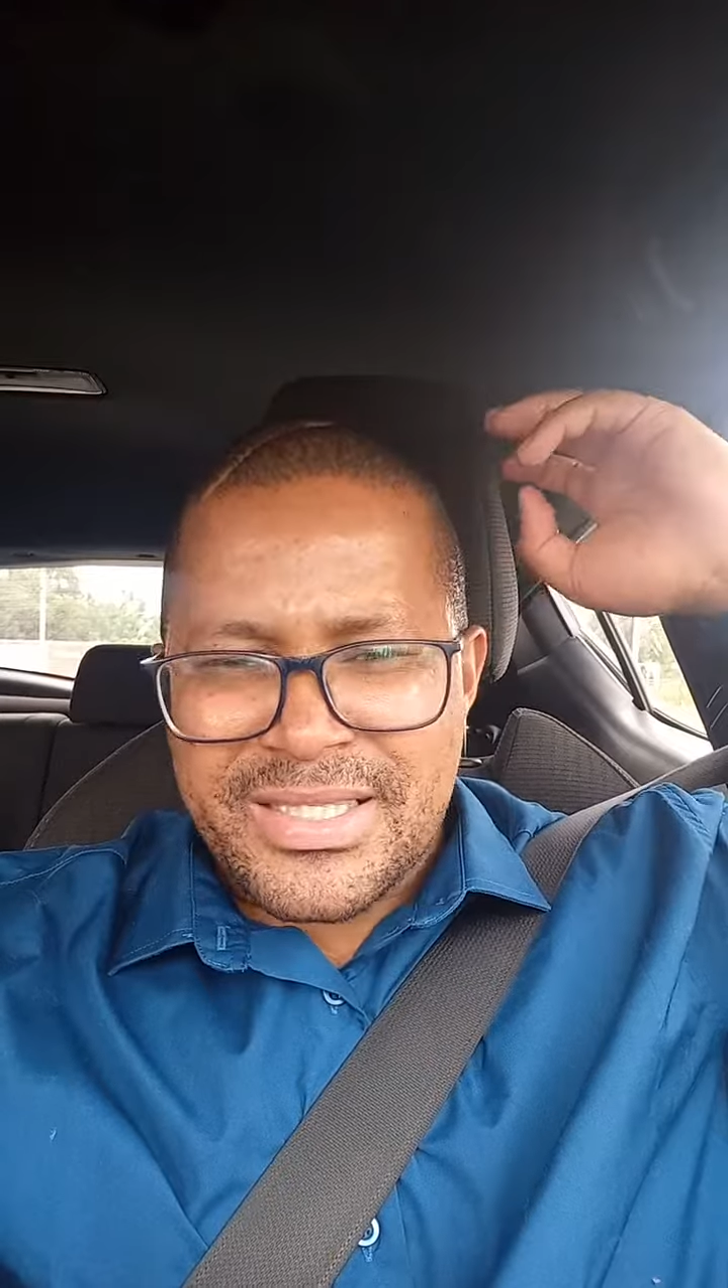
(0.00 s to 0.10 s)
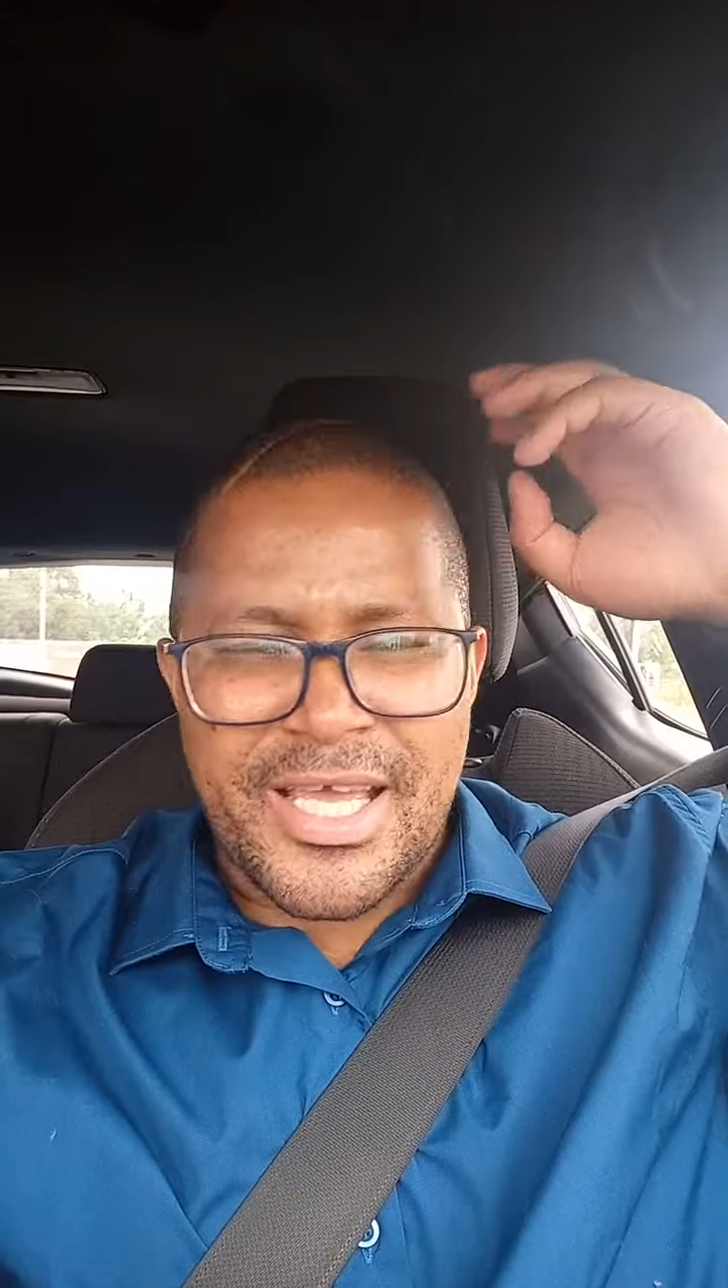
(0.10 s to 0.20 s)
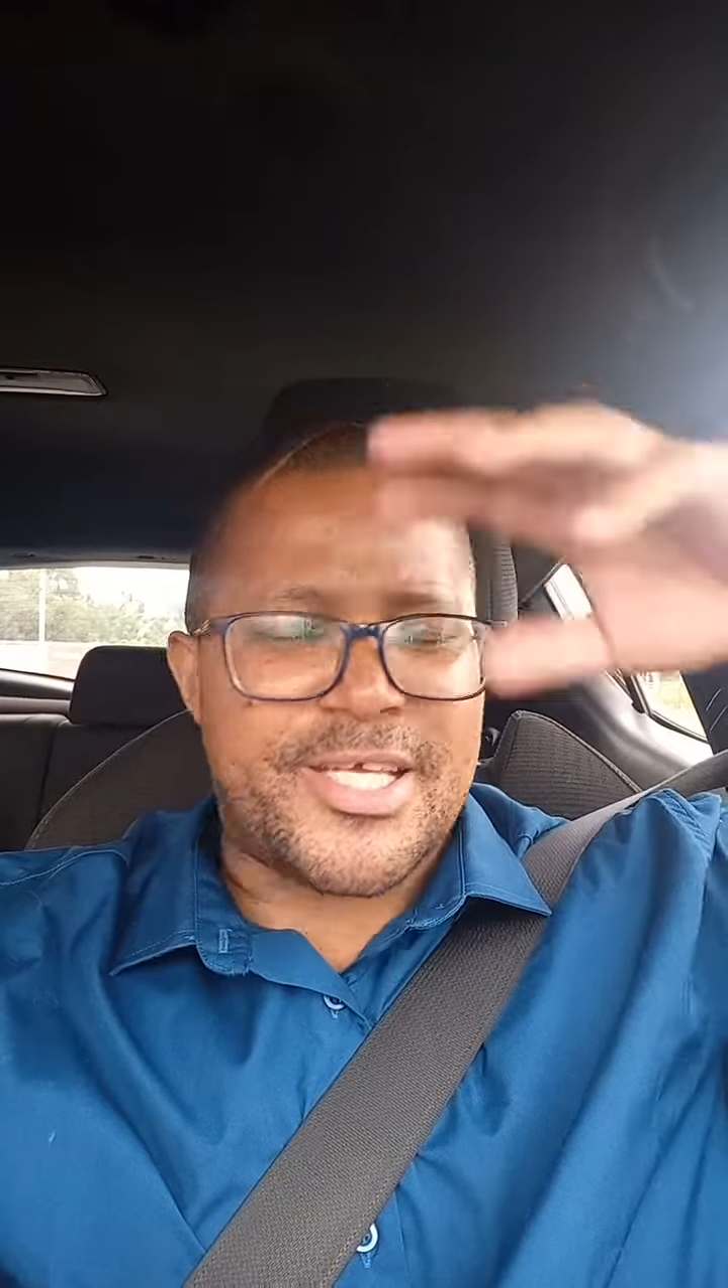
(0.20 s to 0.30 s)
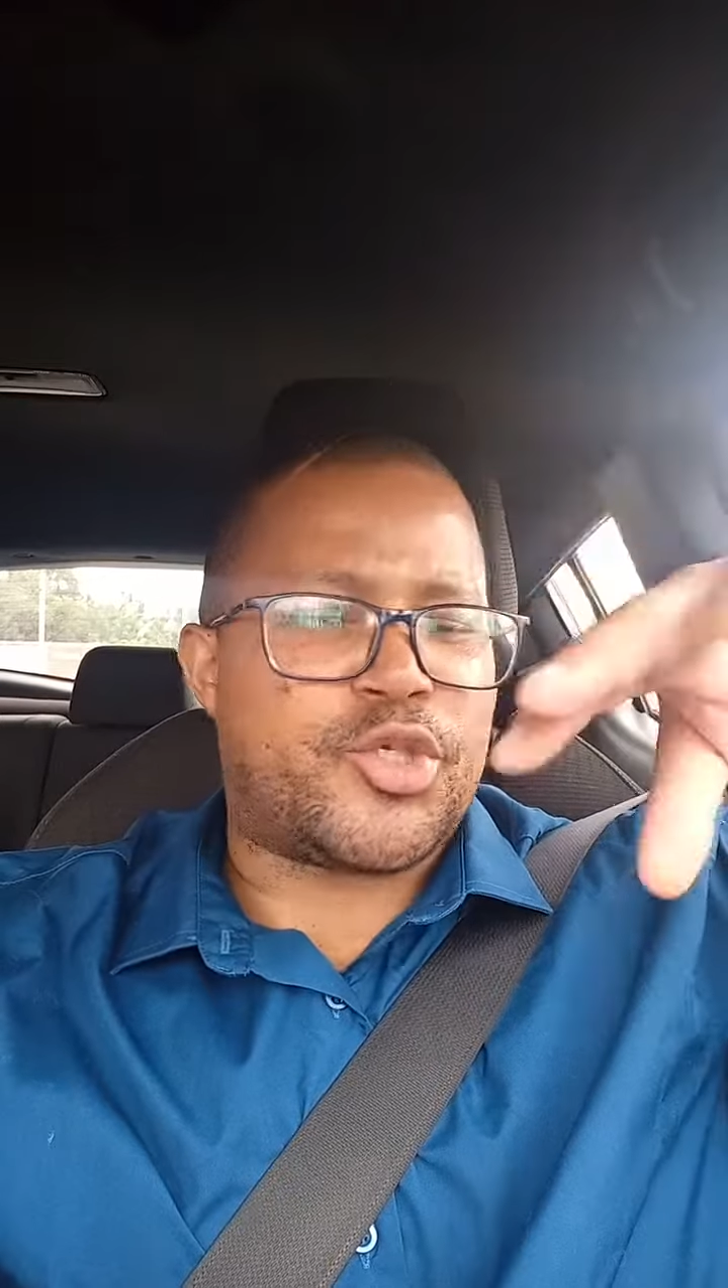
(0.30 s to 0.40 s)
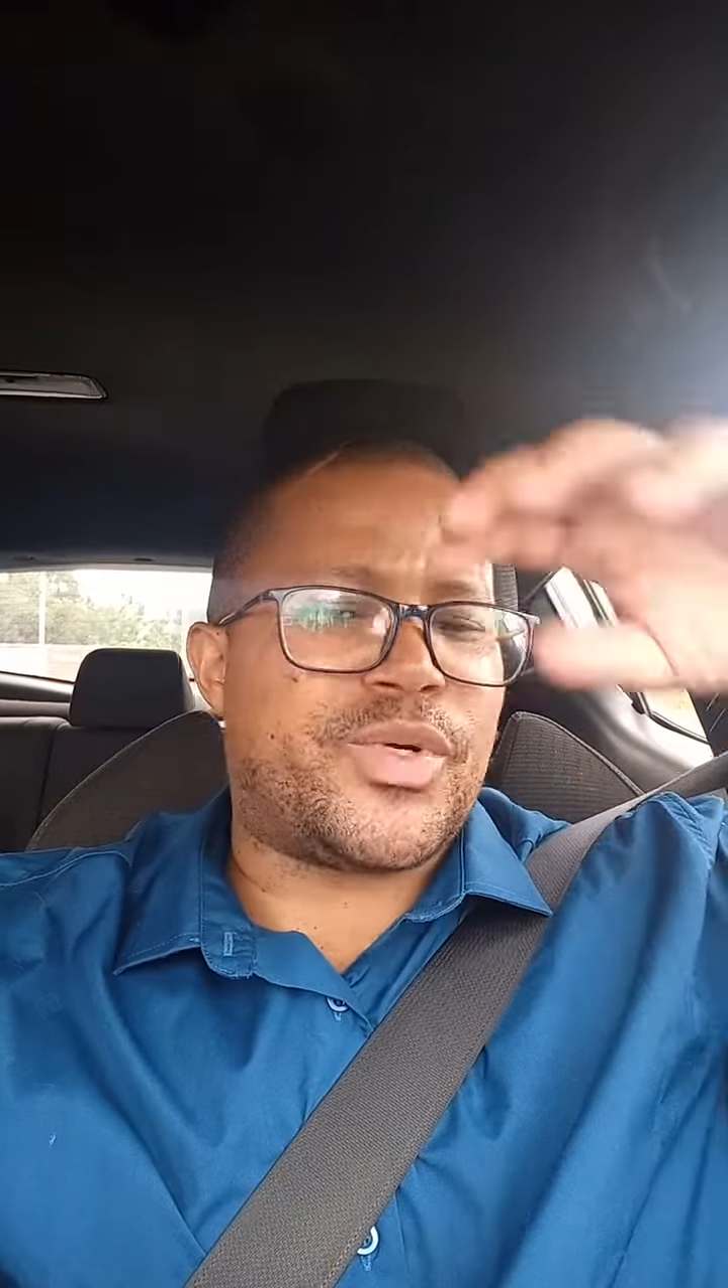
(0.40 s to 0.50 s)

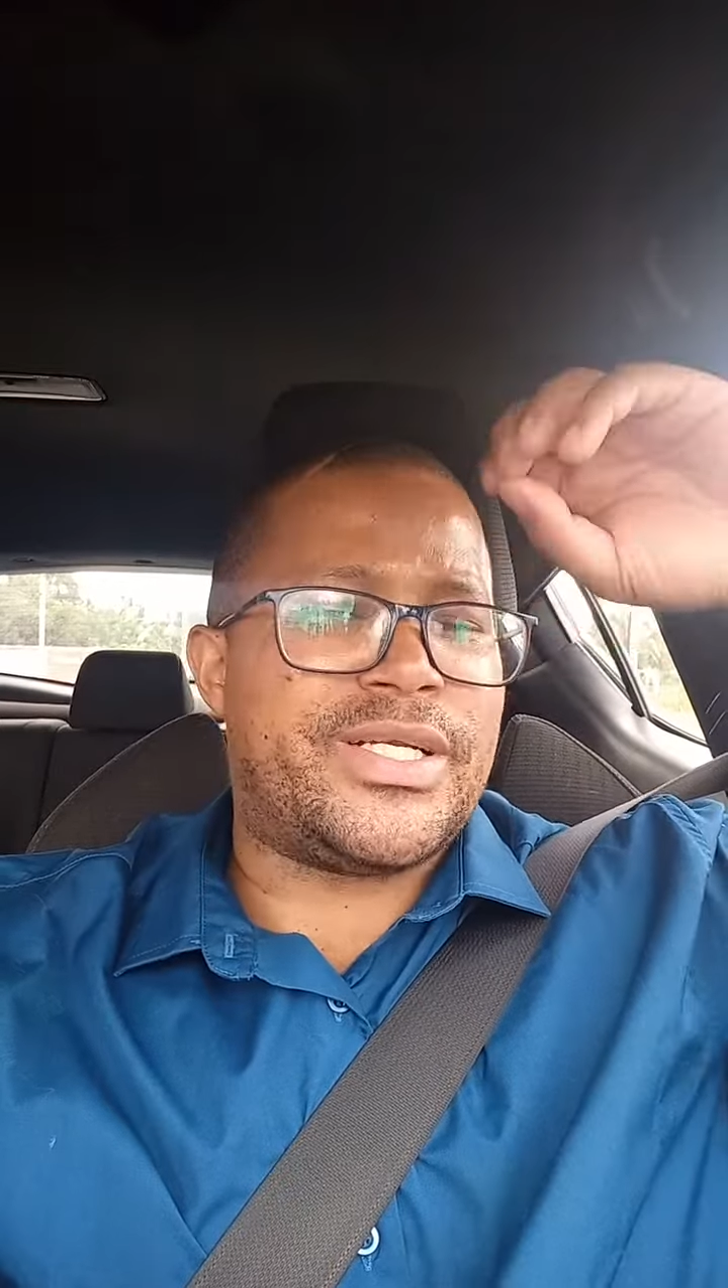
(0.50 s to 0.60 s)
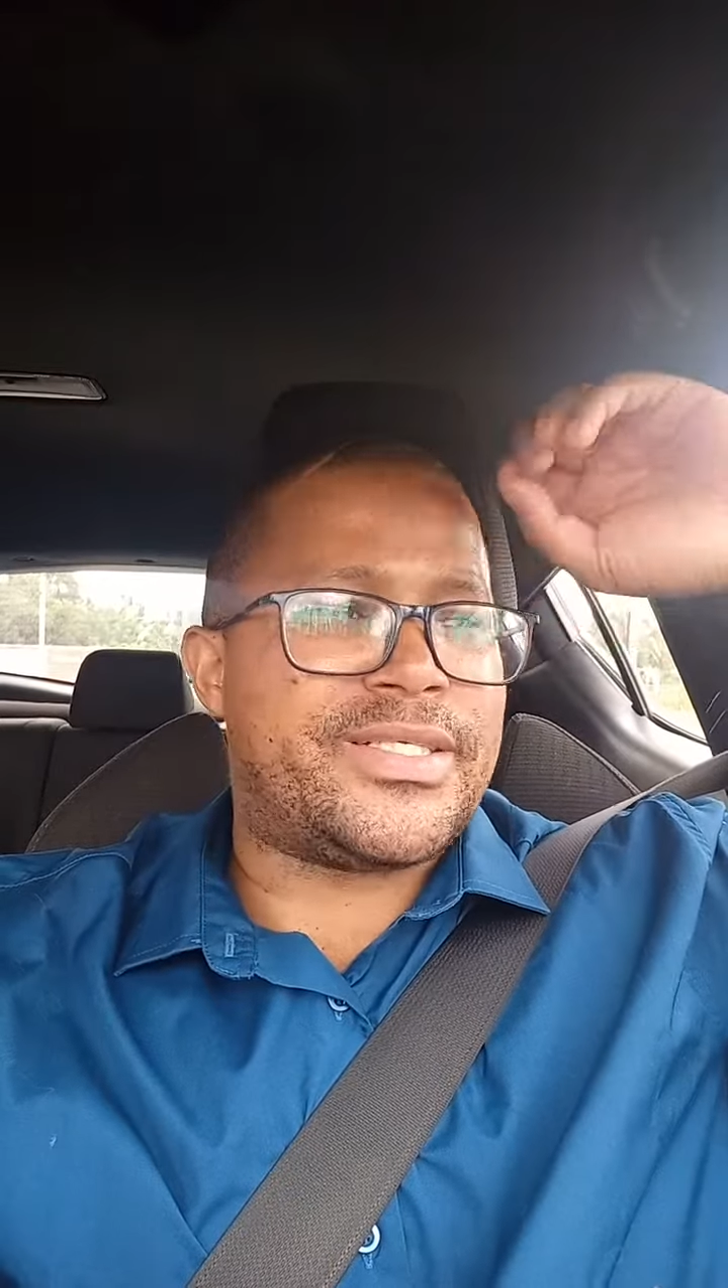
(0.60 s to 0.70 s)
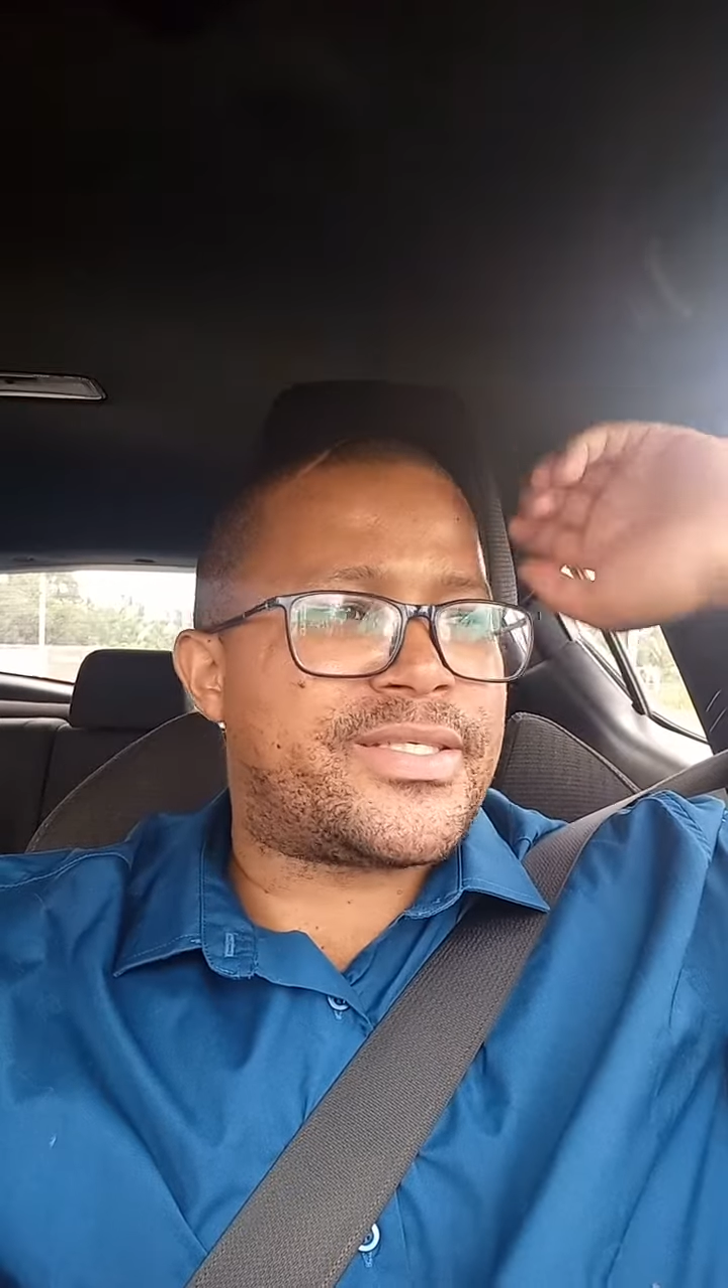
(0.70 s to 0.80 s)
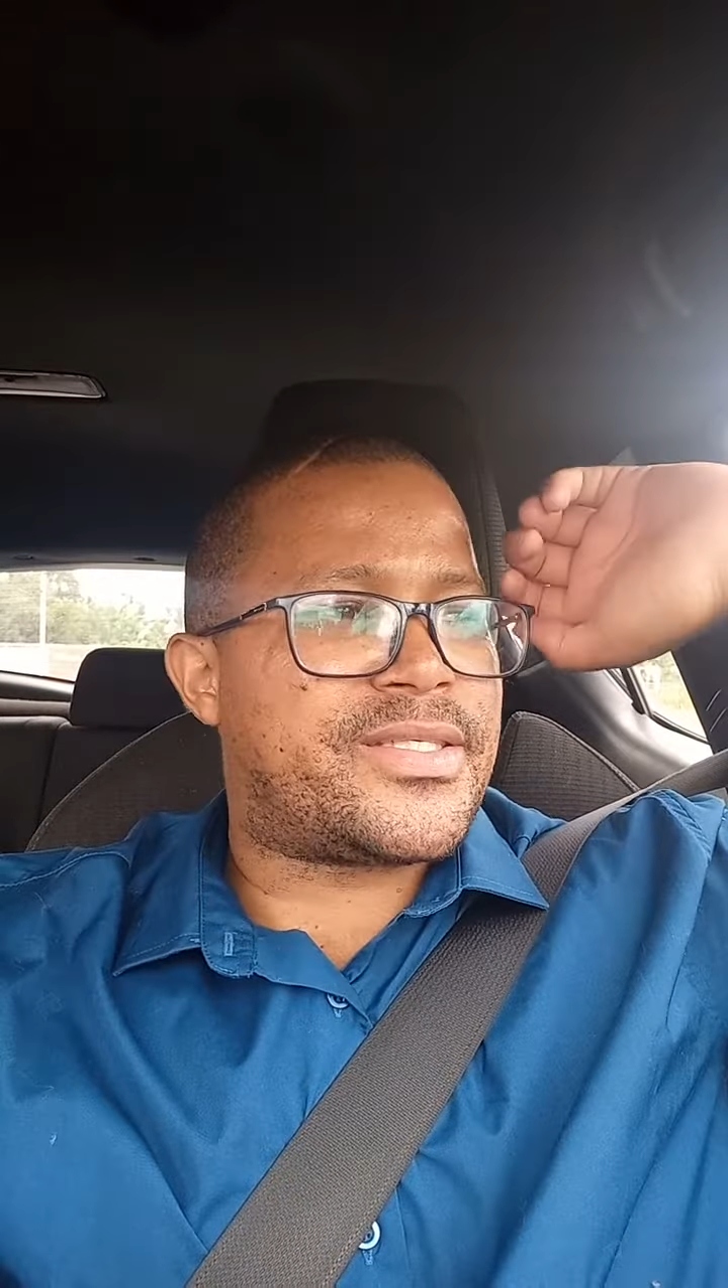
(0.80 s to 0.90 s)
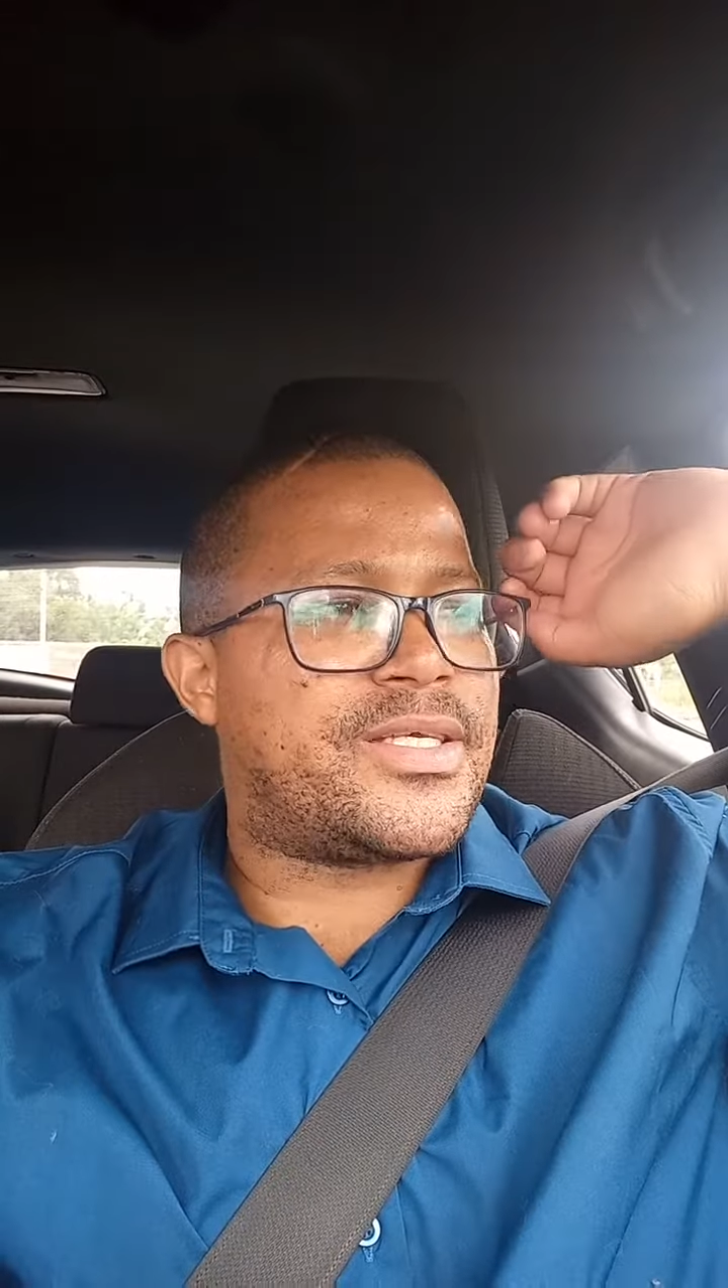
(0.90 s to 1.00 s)

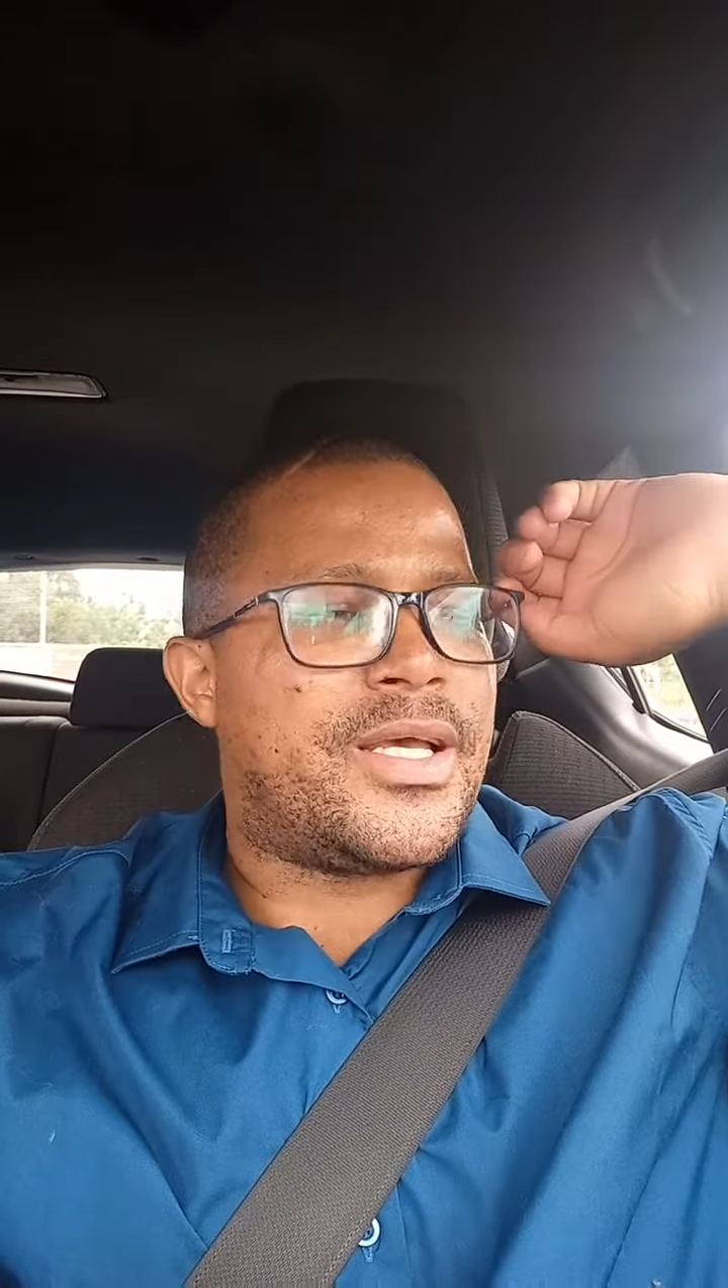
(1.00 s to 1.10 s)
schedules,